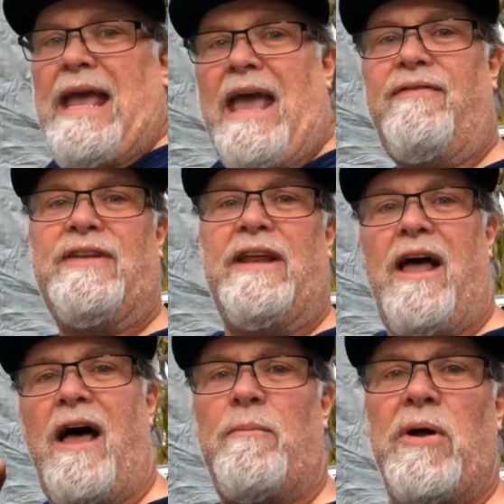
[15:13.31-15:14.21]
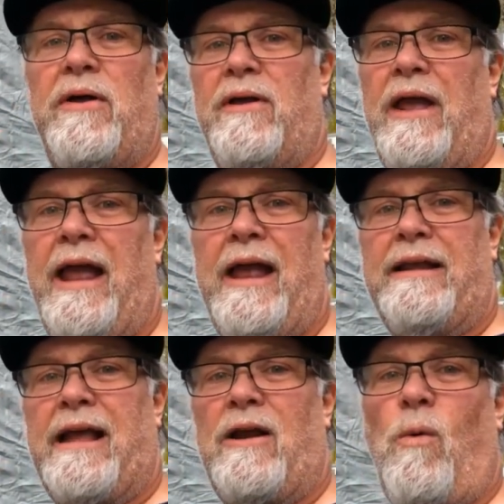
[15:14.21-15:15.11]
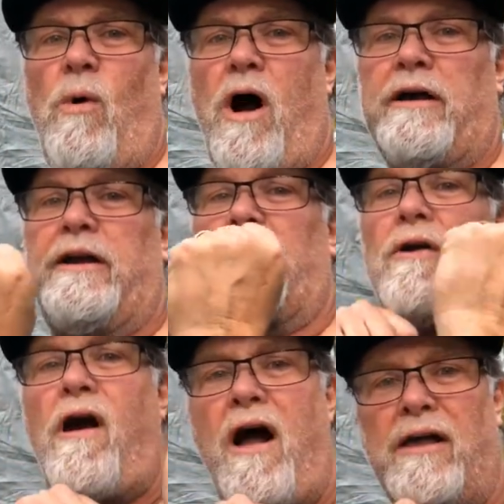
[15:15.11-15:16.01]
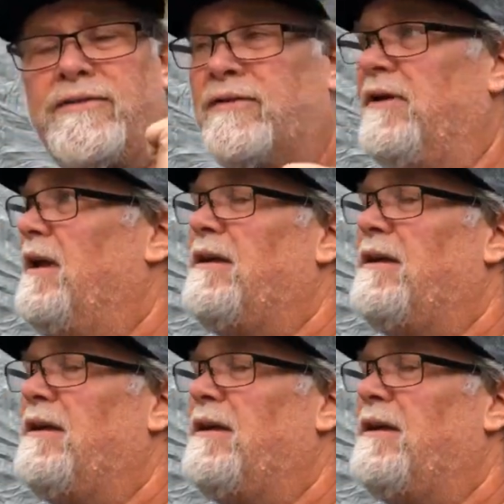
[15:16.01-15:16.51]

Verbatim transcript: heft it up and kind of walk it across.